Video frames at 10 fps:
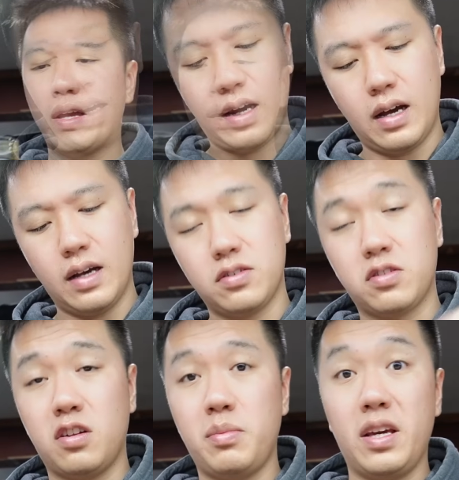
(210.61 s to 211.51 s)
So
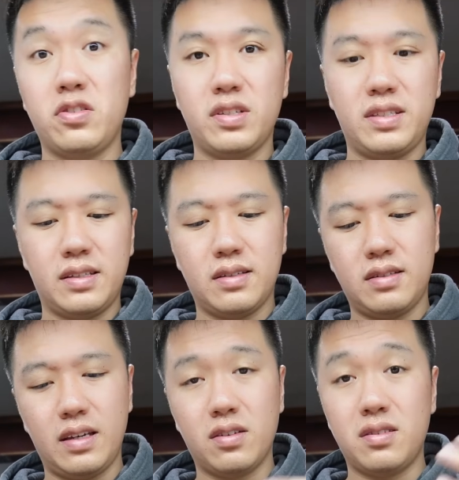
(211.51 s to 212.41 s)
it's going to be interesting to
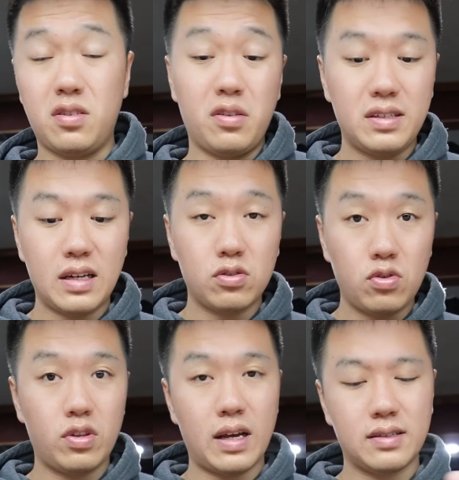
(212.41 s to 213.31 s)
see, because it's only done
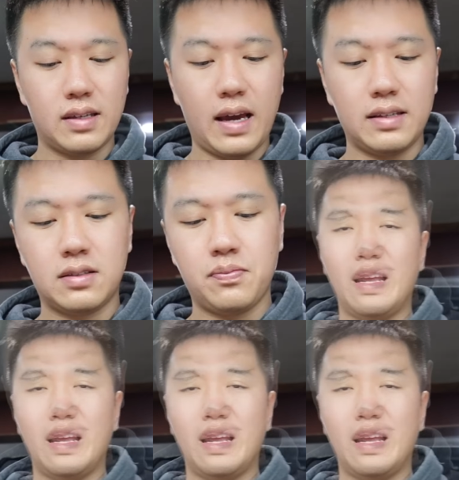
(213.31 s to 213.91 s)
2000 Ks.